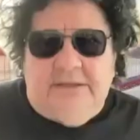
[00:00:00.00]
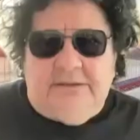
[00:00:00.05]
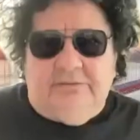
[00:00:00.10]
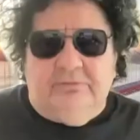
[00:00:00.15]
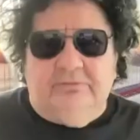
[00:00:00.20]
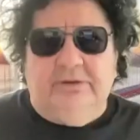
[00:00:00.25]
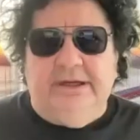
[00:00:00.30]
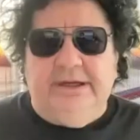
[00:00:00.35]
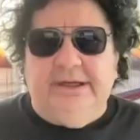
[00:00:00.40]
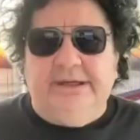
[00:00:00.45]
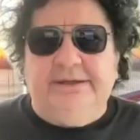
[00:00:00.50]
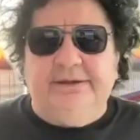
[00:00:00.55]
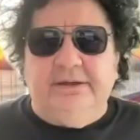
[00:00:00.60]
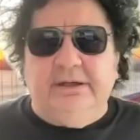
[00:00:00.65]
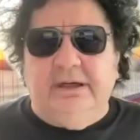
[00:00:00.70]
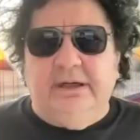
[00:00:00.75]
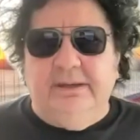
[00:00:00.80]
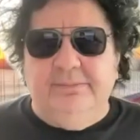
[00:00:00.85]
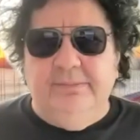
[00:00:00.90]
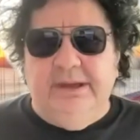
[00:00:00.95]
Red,
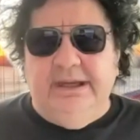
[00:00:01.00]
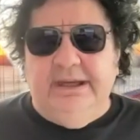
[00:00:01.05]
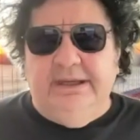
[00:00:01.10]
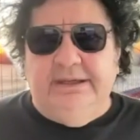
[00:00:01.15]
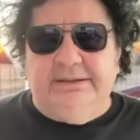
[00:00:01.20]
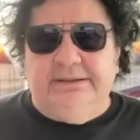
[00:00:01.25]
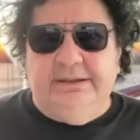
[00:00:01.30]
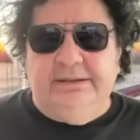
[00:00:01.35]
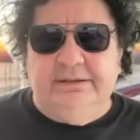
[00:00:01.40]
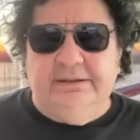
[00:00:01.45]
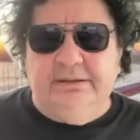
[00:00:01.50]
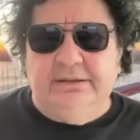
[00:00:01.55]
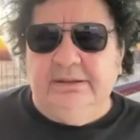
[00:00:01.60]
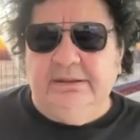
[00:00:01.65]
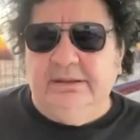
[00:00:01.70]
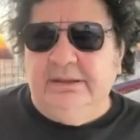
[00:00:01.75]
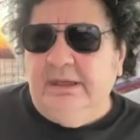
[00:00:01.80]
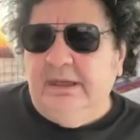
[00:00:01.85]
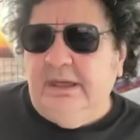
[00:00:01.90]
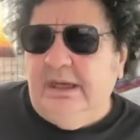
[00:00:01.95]
I met
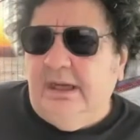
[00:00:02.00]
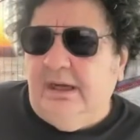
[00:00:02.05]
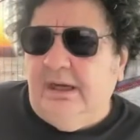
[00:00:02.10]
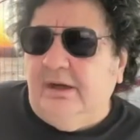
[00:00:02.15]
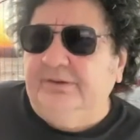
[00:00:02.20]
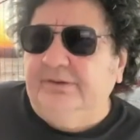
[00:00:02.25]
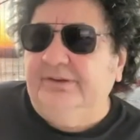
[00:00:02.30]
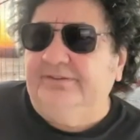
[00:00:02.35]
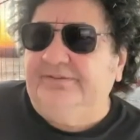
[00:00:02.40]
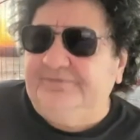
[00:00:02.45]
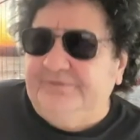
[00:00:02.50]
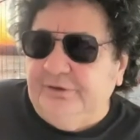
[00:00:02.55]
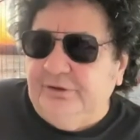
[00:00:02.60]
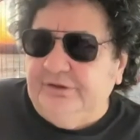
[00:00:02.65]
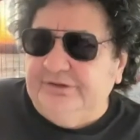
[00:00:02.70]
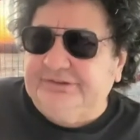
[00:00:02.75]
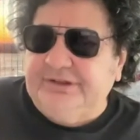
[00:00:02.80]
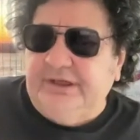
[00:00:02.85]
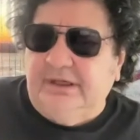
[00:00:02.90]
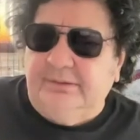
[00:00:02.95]
on the
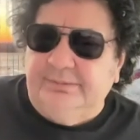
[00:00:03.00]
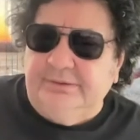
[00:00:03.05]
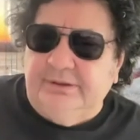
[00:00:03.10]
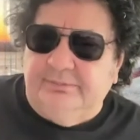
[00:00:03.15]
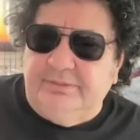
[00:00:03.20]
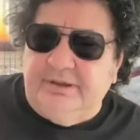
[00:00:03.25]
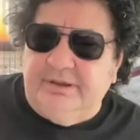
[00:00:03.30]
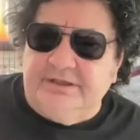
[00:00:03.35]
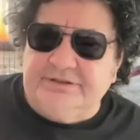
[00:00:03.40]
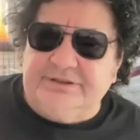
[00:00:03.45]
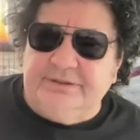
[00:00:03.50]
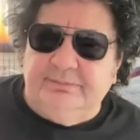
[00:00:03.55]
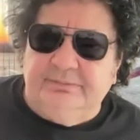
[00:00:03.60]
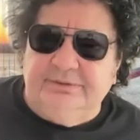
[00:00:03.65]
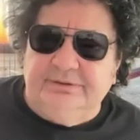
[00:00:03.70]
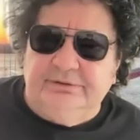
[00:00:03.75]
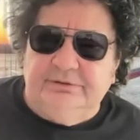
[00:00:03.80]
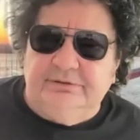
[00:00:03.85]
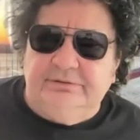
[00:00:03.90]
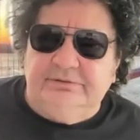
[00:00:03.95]
first album on Prussian
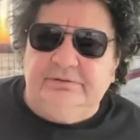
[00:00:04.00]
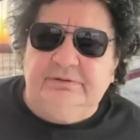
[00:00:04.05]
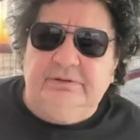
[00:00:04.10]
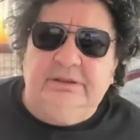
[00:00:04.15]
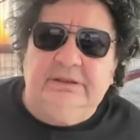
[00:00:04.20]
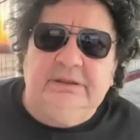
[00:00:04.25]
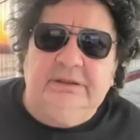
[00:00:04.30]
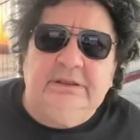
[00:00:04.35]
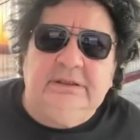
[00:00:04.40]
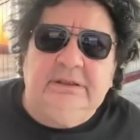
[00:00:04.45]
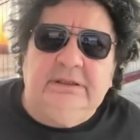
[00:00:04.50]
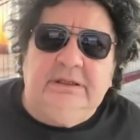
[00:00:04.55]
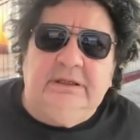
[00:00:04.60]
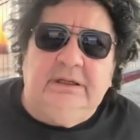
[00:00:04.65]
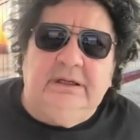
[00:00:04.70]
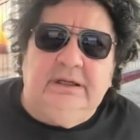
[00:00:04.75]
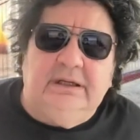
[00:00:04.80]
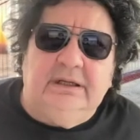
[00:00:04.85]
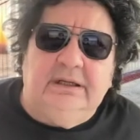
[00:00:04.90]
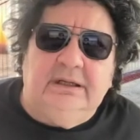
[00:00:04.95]
Blue,
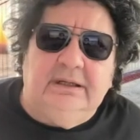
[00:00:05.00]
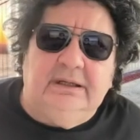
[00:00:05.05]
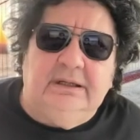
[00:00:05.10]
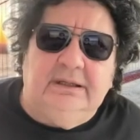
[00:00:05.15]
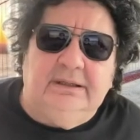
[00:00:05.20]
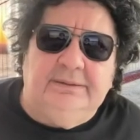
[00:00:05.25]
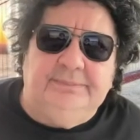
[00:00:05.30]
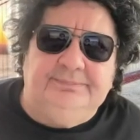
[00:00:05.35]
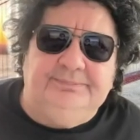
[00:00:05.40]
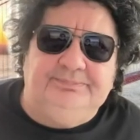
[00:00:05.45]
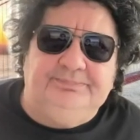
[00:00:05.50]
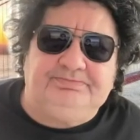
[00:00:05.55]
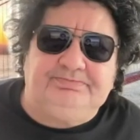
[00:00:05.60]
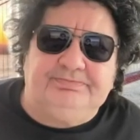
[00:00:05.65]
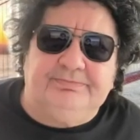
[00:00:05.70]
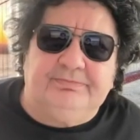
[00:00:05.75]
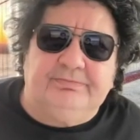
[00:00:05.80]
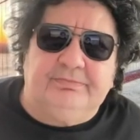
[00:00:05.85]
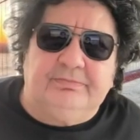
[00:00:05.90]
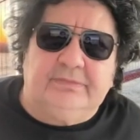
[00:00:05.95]
because
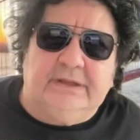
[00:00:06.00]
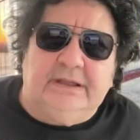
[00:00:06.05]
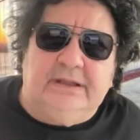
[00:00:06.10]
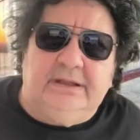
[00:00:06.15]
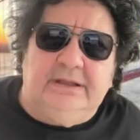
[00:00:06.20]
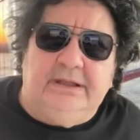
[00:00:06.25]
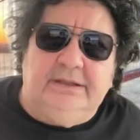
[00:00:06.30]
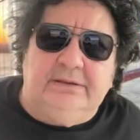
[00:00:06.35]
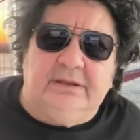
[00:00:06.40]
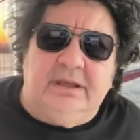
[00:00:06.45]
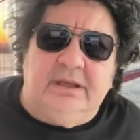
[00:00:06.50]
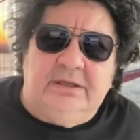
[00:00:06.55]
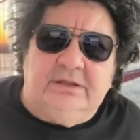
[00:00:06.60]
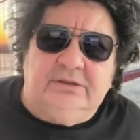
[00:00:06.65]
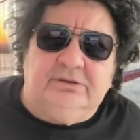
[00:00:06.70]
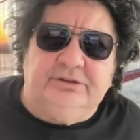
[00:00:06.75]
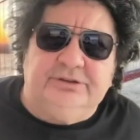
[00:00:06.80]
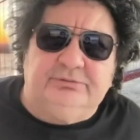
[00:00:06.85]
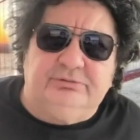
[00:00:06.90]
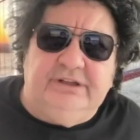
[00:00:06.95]

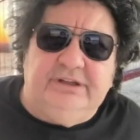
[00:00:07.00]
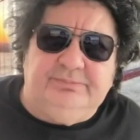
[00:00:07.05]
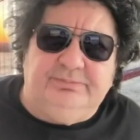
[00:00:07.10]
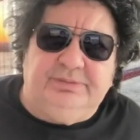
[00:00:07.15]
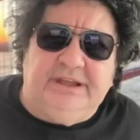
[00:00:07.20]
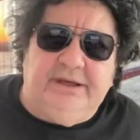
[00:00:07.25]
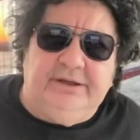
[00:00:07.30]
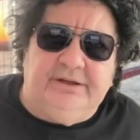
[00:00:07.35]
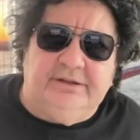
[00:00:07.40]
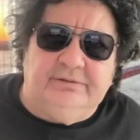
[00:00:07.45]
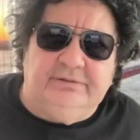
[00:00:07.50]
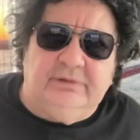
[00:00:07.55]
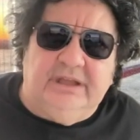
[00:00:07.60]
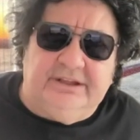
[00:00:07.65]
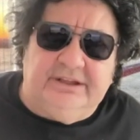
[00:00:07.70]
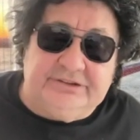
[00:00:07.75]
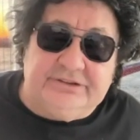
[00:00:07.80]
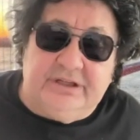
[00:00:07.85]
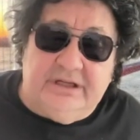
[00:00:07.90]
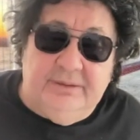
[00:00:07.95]
Red played on
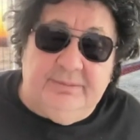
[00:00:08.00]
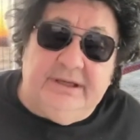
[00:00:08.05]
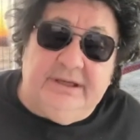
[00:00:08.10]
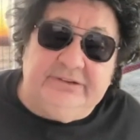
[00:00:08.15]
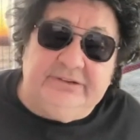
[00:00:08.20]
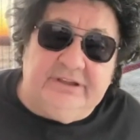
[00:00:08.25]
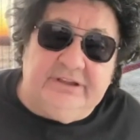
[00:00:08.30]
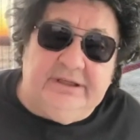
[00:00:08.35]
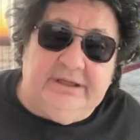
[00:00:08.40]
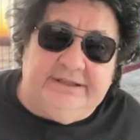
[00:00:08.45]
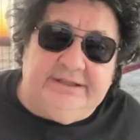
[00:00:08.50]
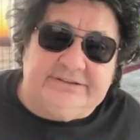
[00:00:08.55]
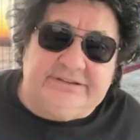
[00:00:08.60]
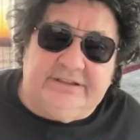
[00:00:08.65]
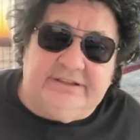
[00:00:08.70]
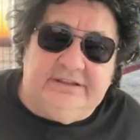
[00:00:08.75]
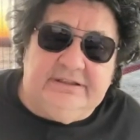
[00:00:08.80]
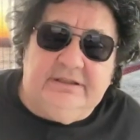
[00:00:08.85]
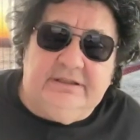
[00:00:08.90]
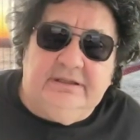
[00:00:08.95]
Last Train to Marseille,
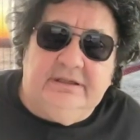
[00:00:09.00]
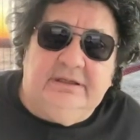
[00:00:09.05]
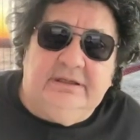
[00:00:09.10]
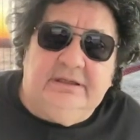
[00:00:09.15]
actually.